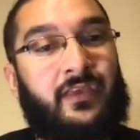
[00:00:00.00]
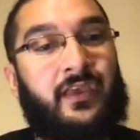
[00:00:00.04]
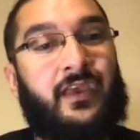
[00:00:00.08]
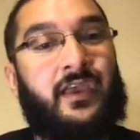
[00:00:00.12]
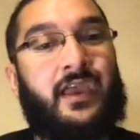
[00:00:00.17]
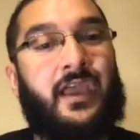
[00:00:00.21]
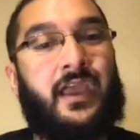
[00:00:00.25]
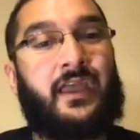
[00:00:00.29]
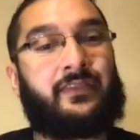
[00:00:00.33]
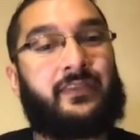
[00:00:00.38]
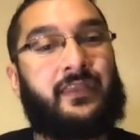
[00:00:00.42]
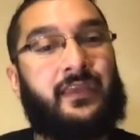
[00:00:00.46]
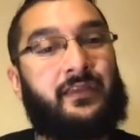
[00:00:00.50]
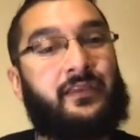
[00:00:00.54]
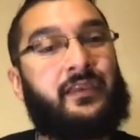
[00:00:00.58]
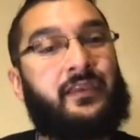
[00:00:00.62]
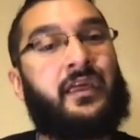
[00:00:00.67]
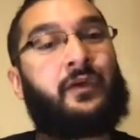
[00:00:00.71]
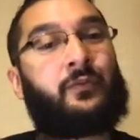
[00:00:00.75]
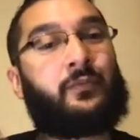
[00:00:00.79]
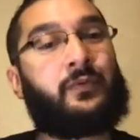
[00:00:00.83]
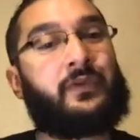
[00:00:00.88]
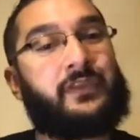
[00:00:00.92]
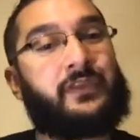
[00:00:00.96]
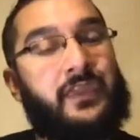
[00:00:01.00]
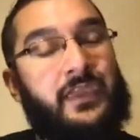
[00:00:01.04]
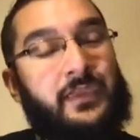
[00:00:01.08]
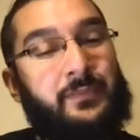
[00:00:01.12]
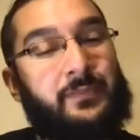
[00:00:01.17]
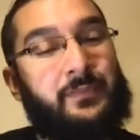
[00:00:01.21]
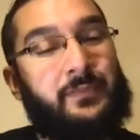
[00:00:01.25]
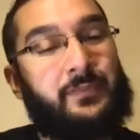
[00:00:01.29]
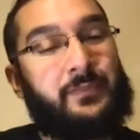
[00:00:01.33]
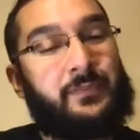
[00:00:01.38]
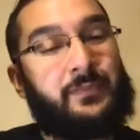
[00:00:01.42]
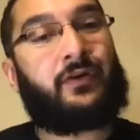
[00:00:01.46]
and that we keep
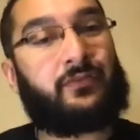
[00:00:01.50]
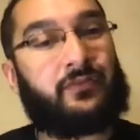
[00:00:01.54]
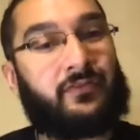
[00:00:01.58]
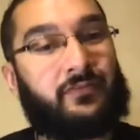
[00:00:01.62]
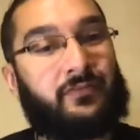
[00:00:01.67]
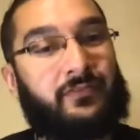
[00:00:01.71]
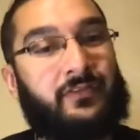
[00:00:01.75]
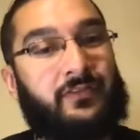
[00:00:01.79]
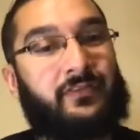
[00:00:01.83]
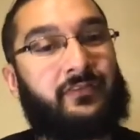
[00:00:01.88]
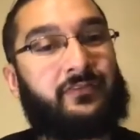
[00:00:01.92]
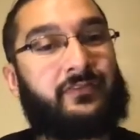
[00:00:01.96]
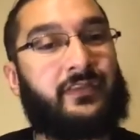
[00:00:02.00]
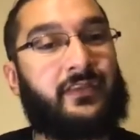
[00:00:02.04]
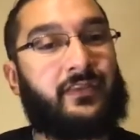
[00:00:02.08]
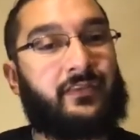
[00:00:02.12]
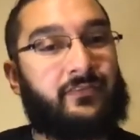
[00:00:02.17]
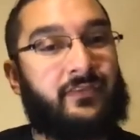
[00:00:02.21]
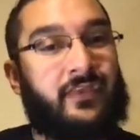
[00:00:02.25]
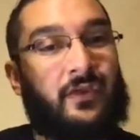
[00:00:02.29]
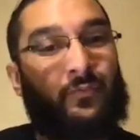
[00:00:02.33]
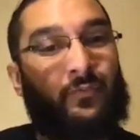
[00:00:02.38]
account of these things.